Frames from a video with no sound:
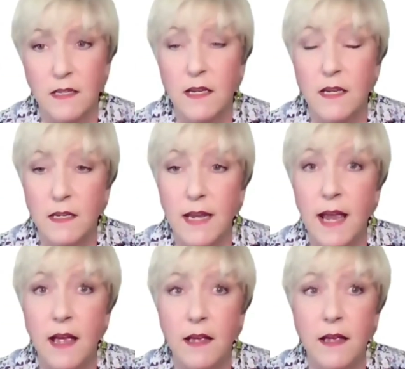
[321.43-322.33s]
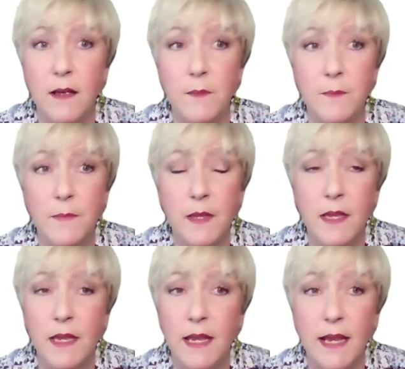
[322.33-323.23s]
Yeah.
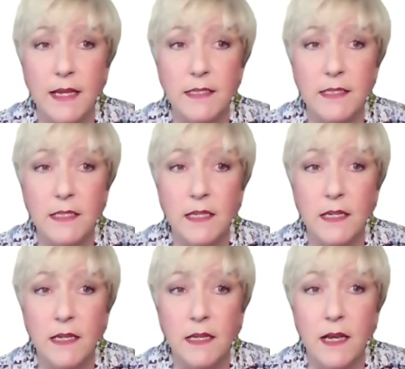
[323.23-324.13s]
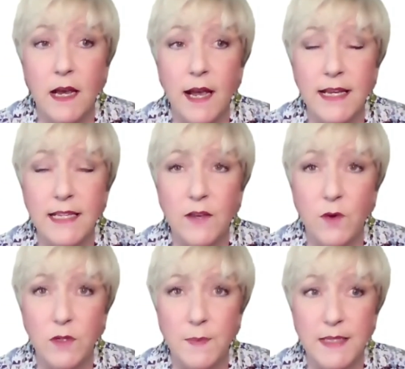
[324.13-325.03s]
And I guess I've
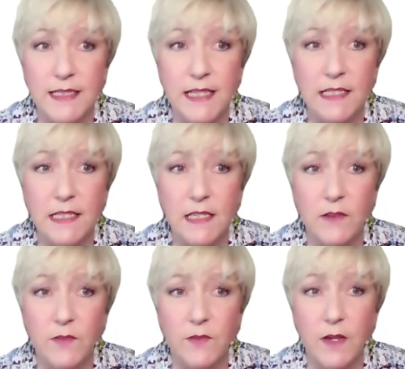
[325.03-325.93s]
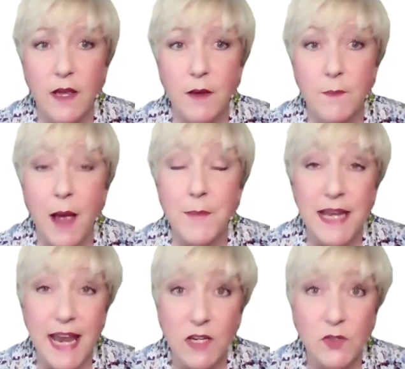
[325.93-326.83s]
always been sensitive. I'm an
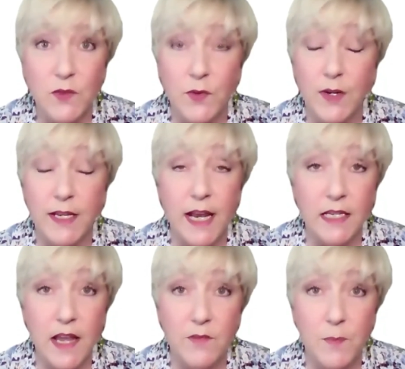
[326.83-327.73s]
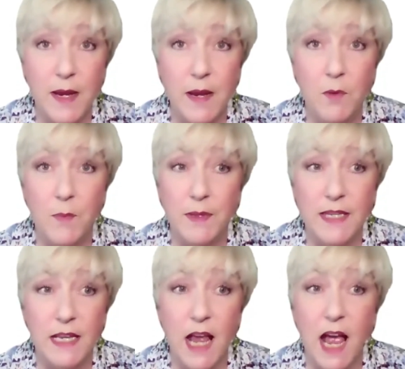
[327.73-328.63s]
extrovert and I love people, but
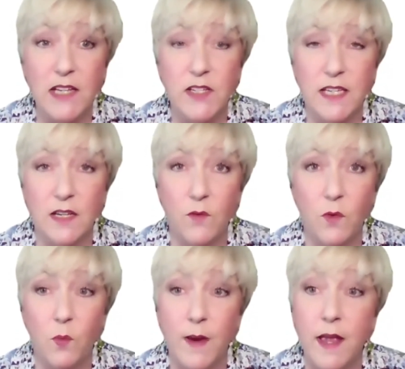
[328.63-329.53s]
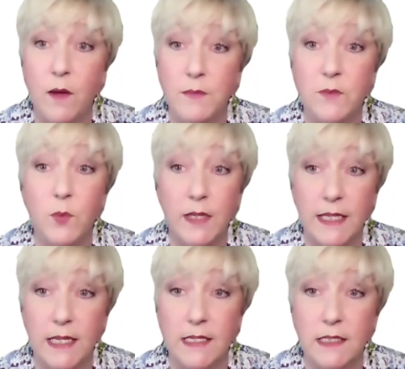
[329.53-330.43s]
then I just get overwhelmed really
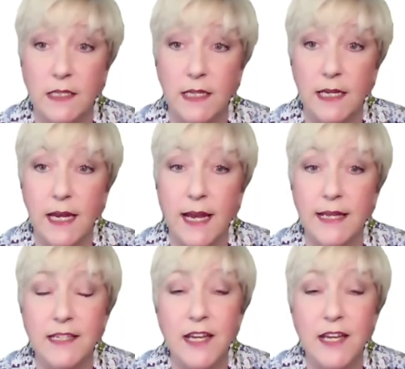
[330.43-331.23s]
easily. And